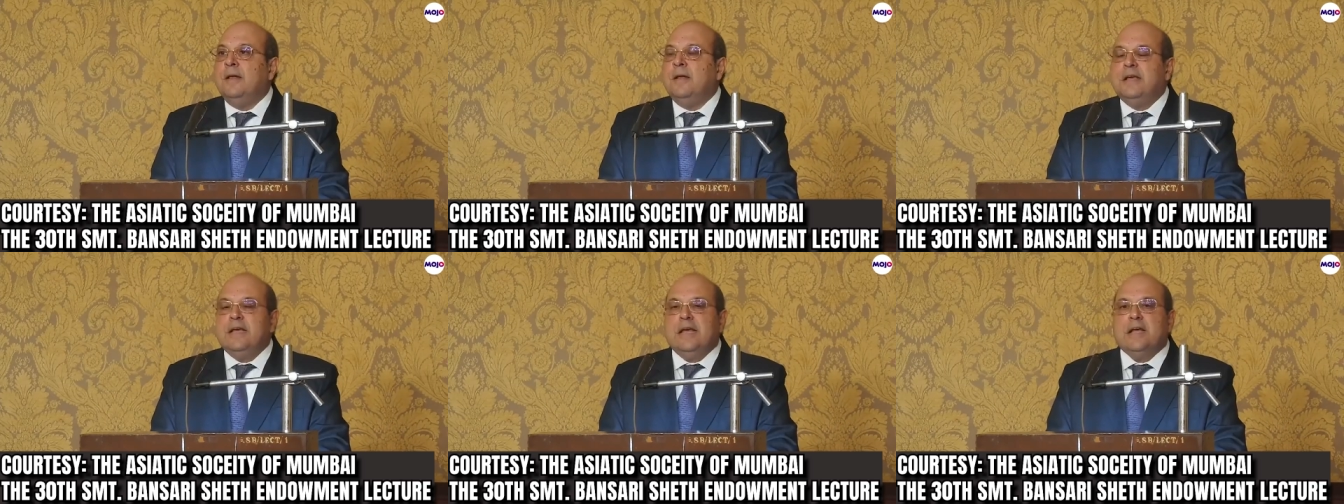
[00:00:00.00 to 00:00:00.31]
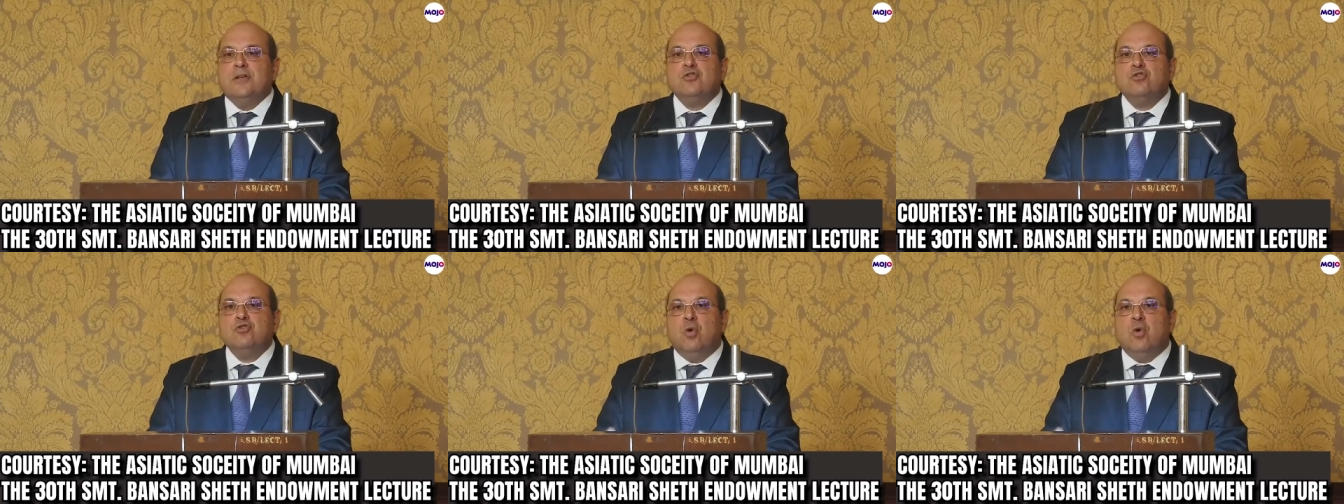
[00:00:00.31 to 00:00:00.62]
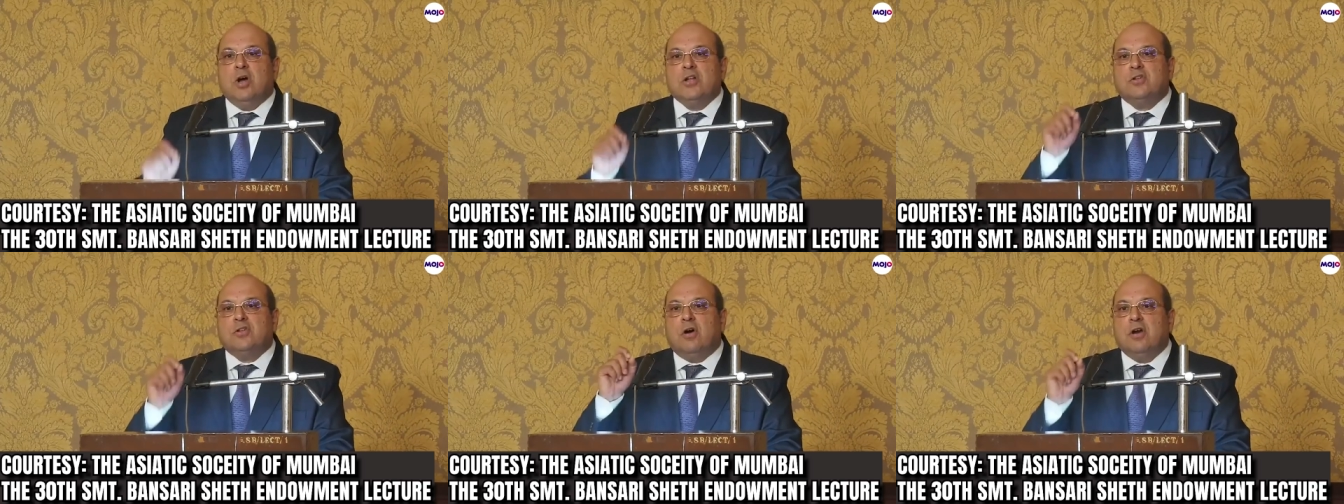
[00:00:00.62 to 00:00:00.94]
he has no
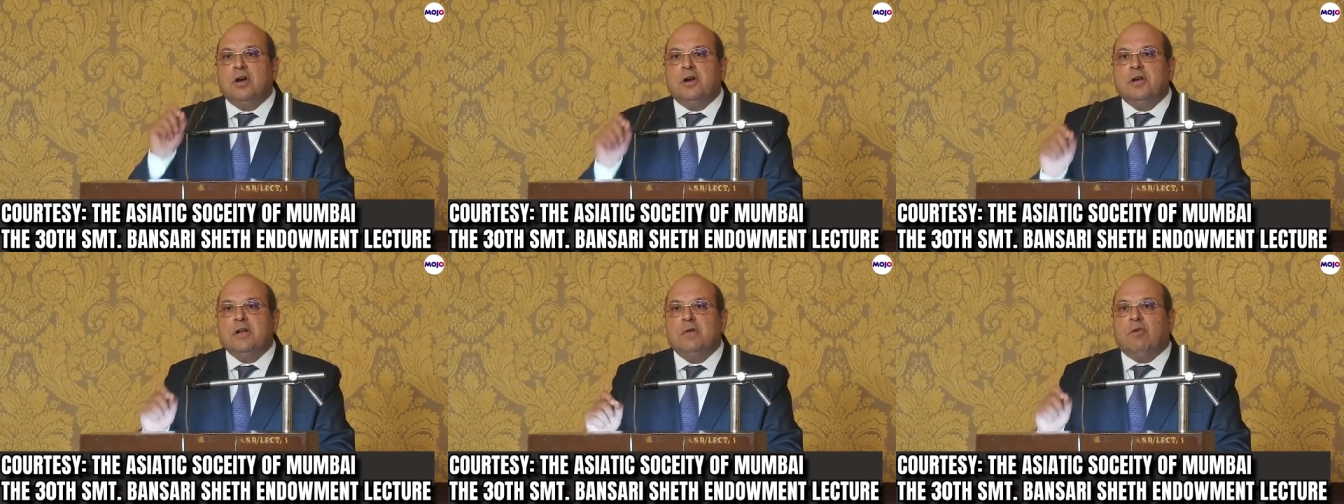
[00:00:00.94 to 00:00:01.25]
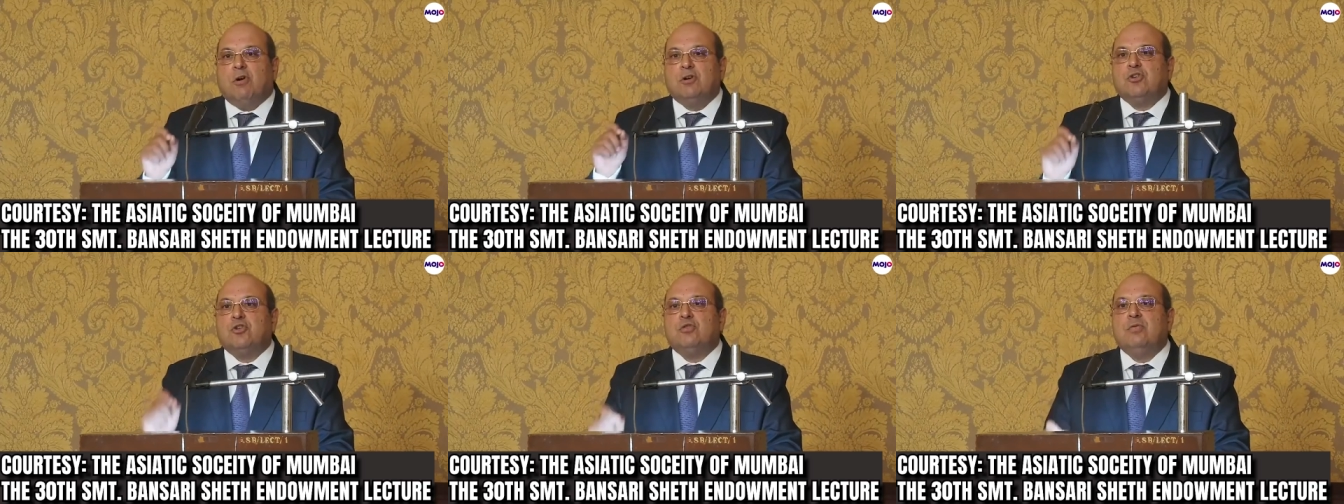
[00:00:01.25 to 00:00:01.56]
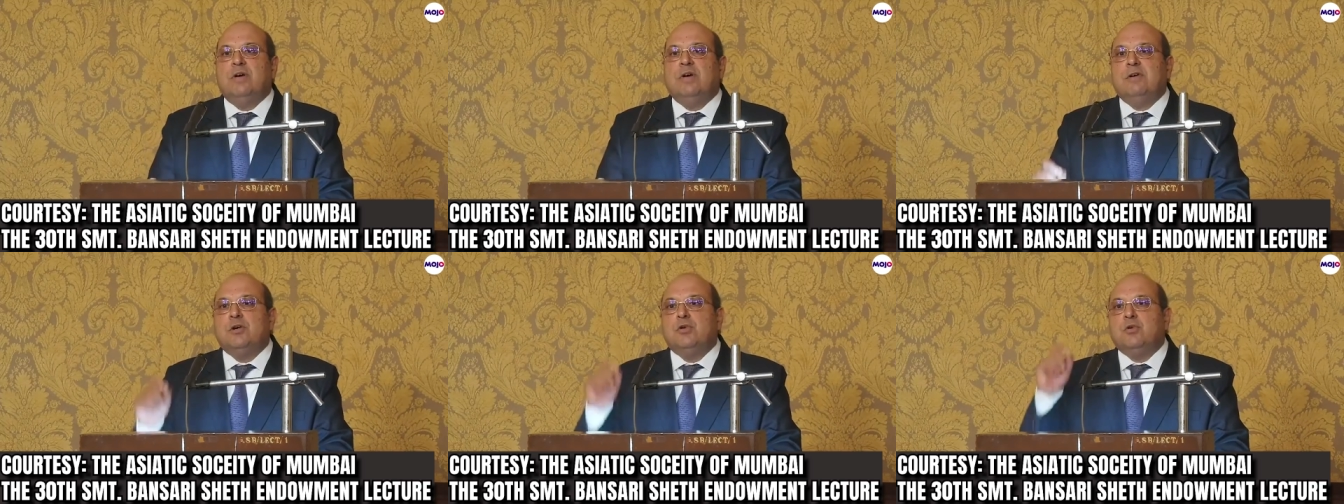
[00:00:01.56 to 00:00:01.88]
authority
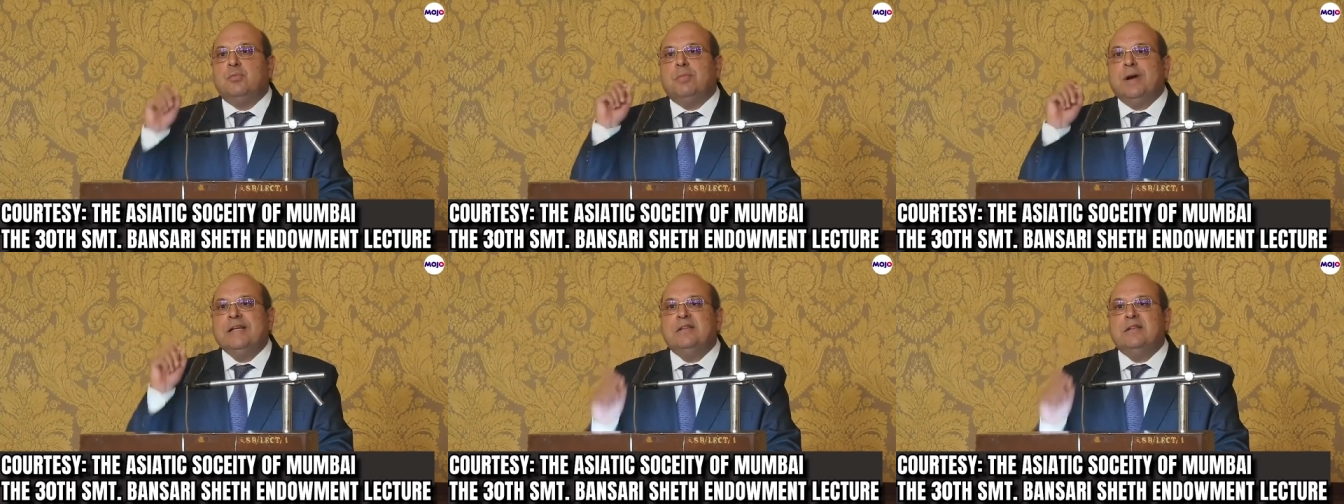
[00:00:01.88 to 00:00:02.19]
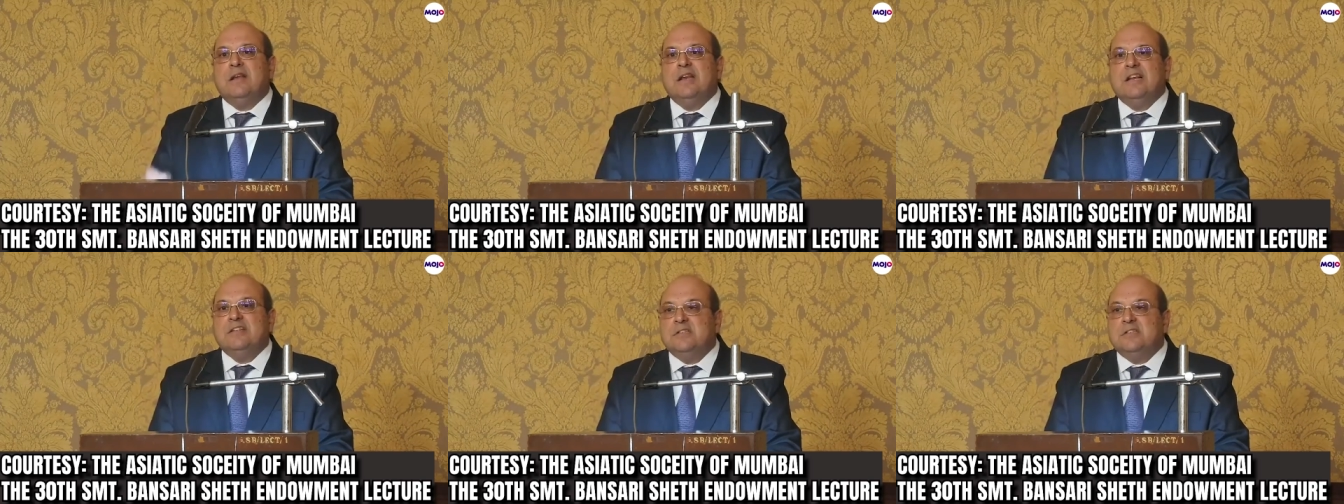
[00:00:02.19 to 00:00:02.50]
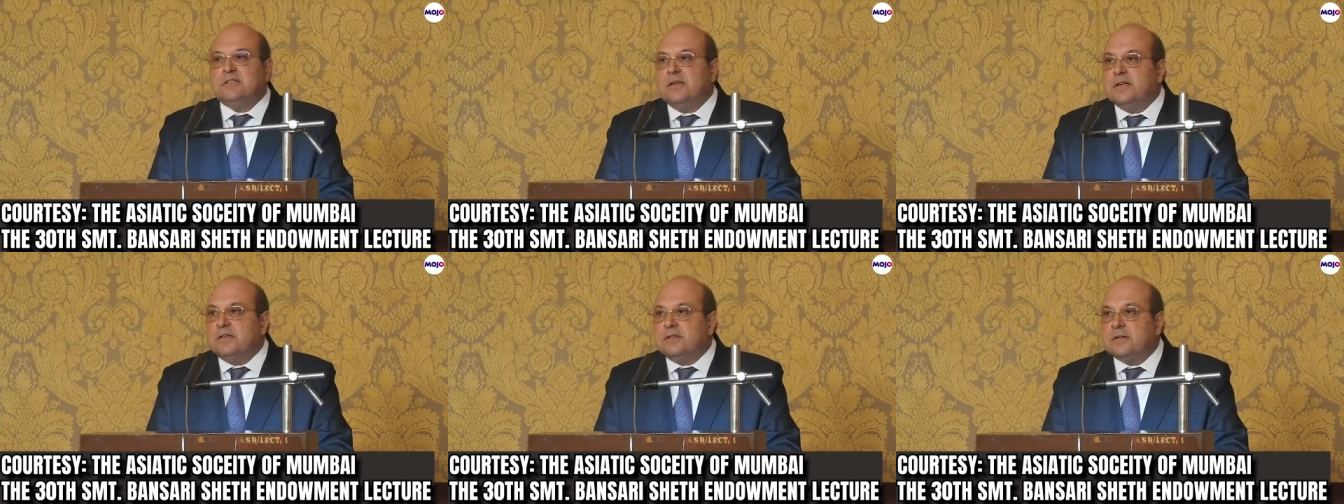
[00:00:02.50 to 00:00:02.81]
whatsoever to bind the
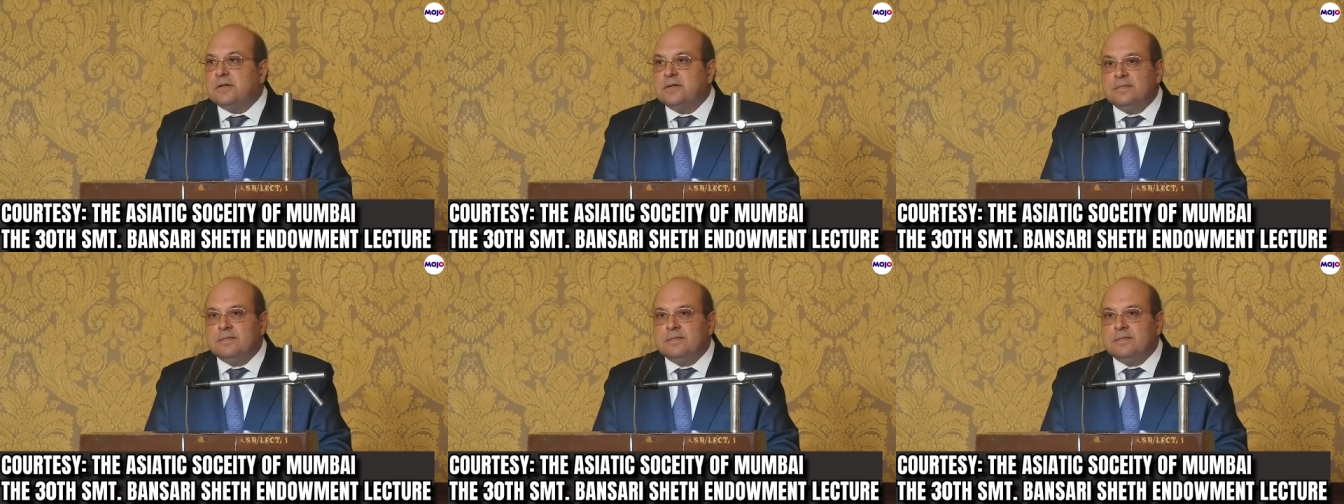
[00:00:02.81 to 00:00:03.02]
legislature.